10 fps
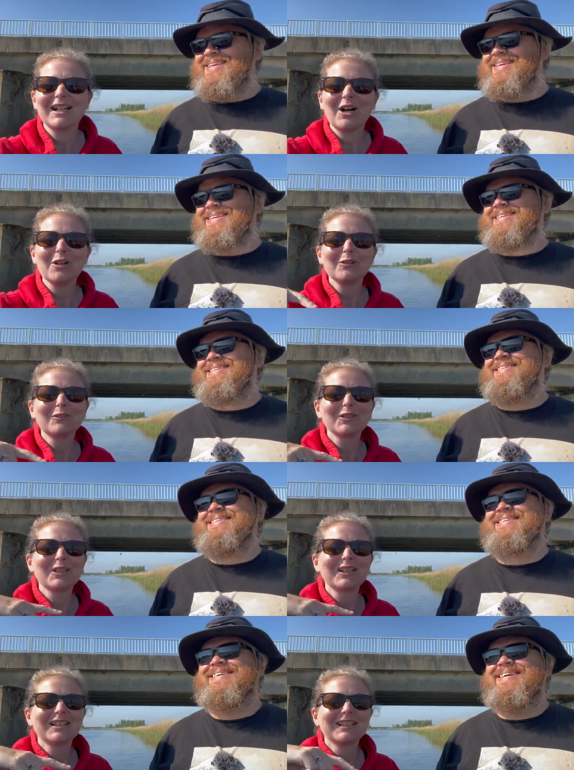
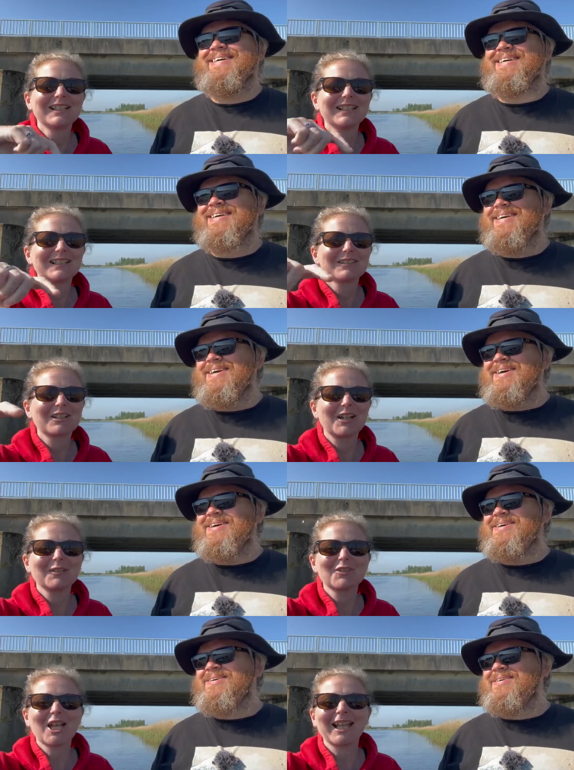Speaker 1: oval kind
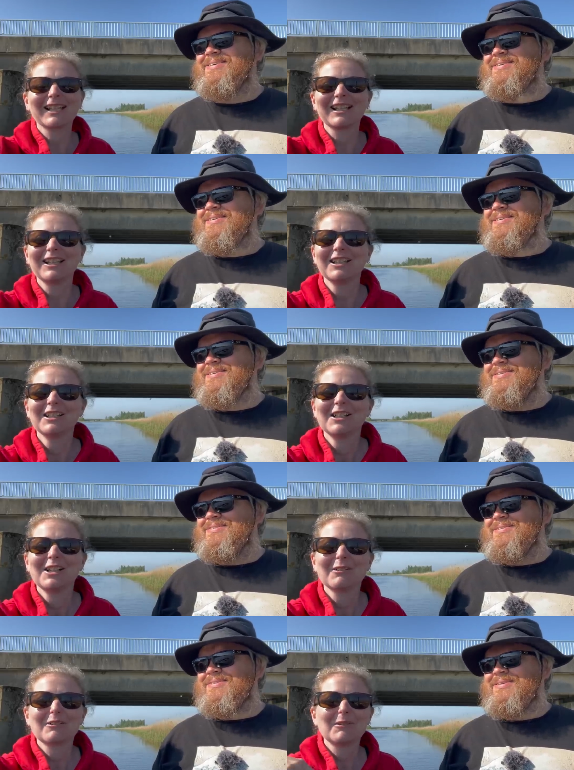of channel
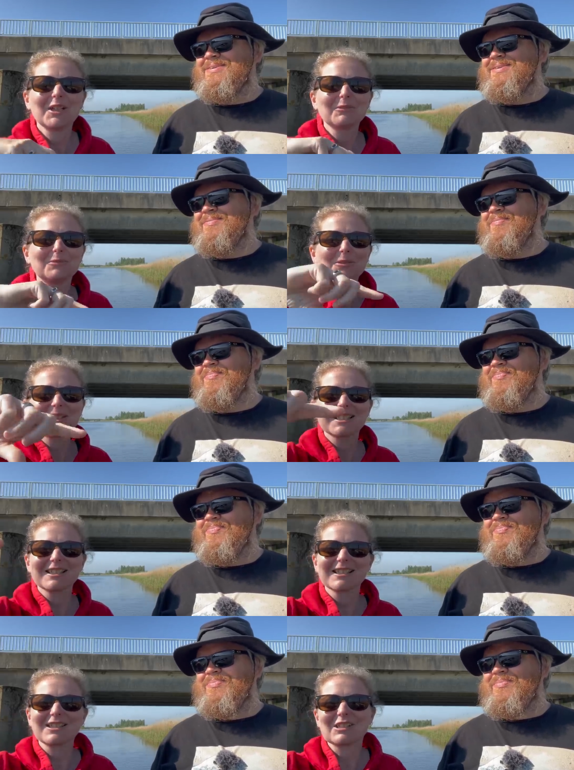where the
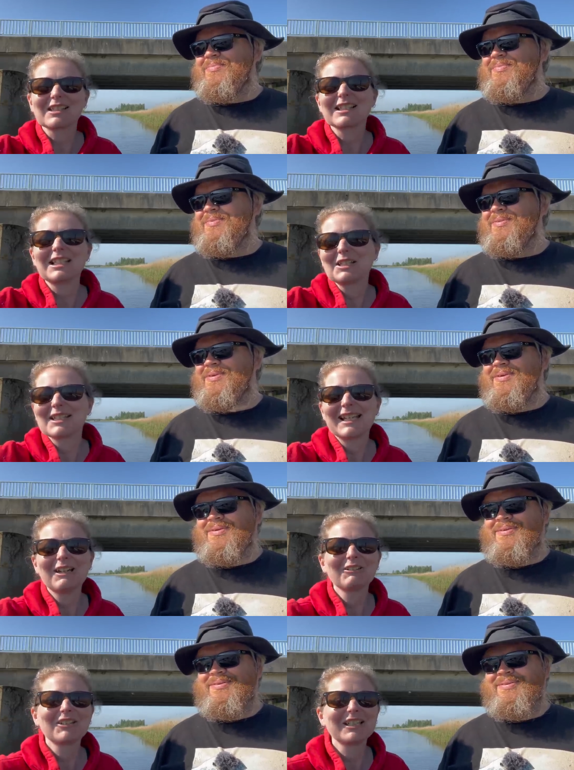water's, you can look
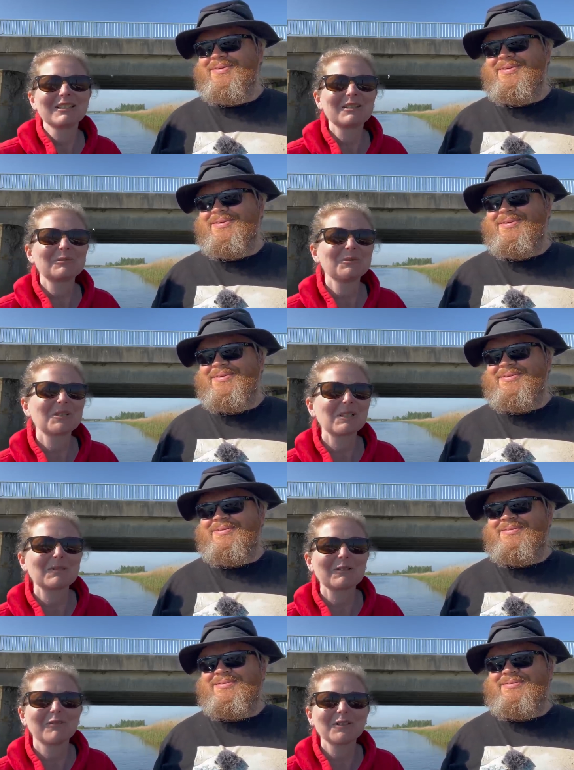down on it and the water's
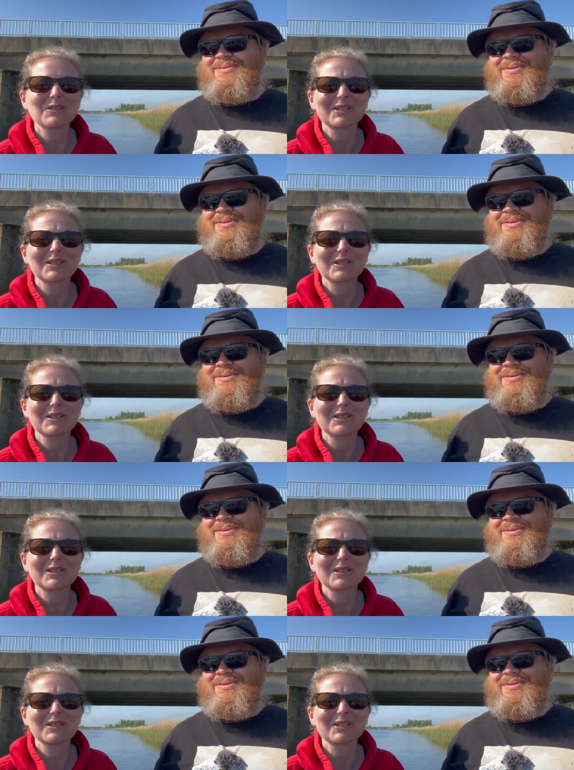being filtered.